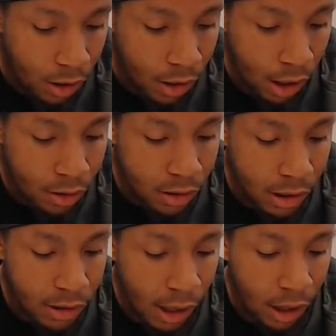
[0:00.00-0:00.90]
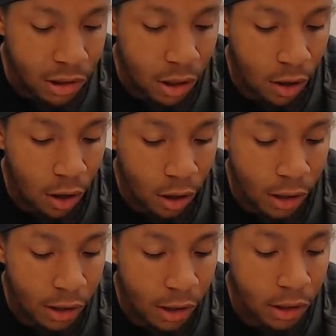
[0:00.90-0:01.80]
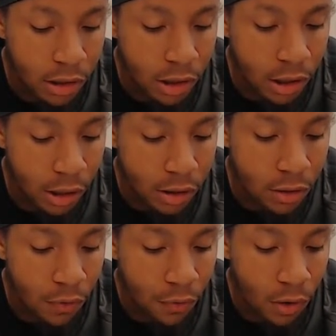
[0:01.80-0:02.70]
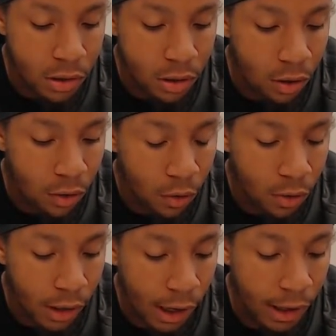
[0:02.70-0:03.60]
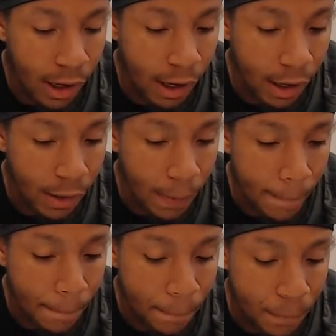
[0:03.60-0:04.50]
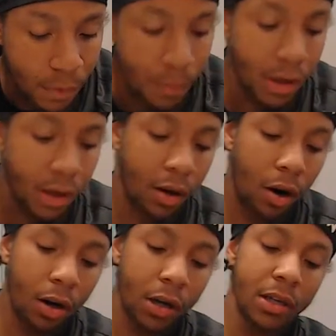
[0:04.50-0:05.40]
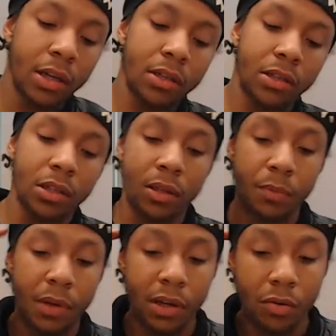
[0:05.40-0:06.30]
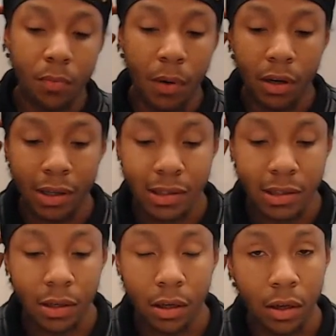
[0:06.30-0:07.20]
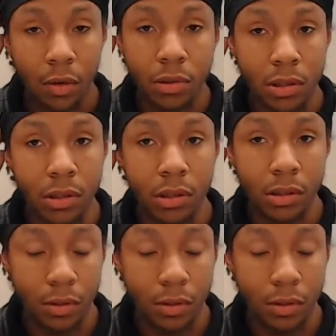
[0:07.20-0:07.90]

Now it says, thou shalt hearken diligently unto the voice of the Lord thy God. Meaning hearken diligently, meaning you better listen closely.